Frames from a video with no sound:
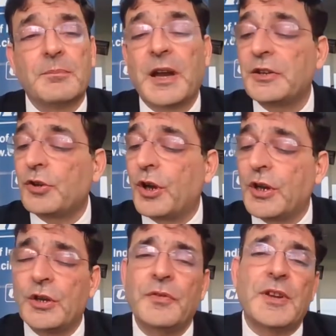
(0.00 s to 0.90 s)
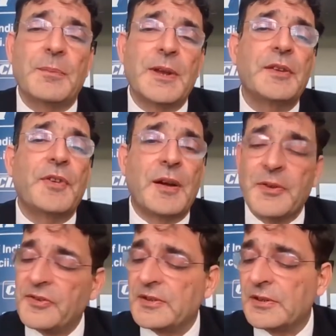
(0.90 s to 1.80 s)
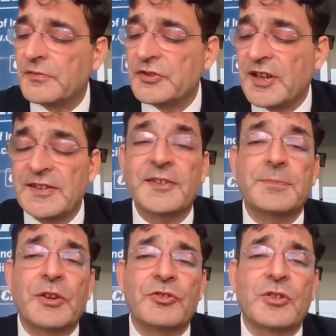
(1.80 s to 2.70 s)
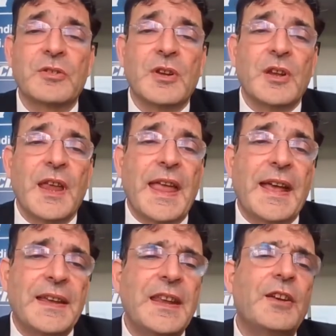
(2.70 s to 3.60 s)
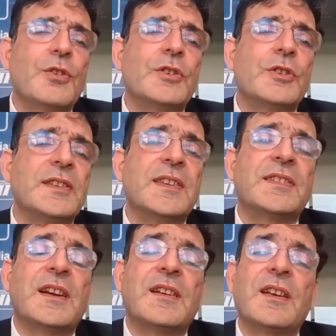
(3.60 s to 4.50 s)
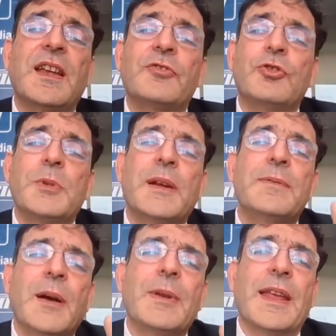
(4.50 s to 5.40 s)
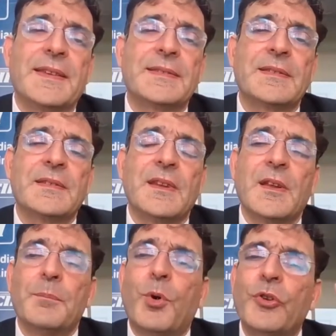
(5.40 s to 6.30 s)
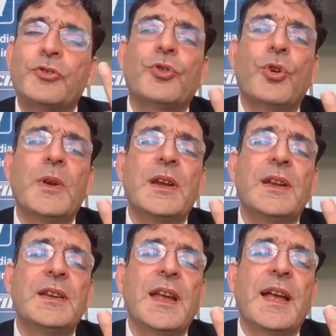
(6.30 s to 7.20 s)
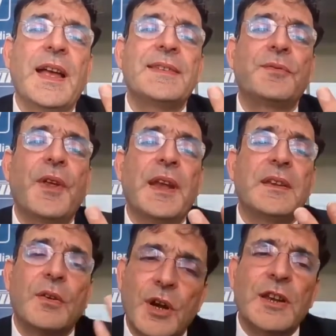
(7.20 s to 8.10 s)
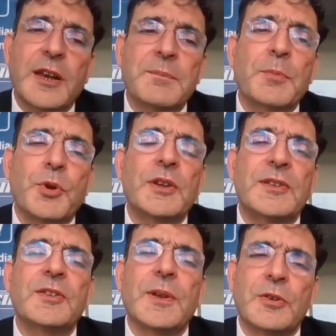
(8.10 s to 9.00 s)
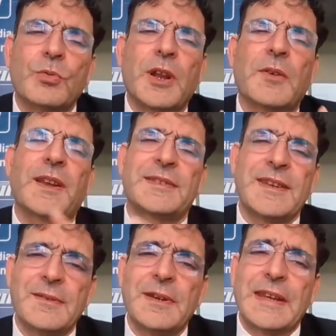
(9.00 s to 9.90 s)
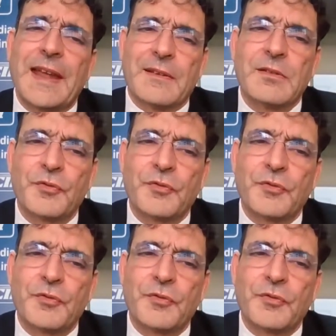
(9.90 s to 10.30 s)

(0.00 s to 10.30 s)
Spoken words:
By talking of doubling farmers' income, which I just mentioned, agri growth in this country has to become double X. Post-COVID, India has fed the world, let me put it this way, to whatever extent we can.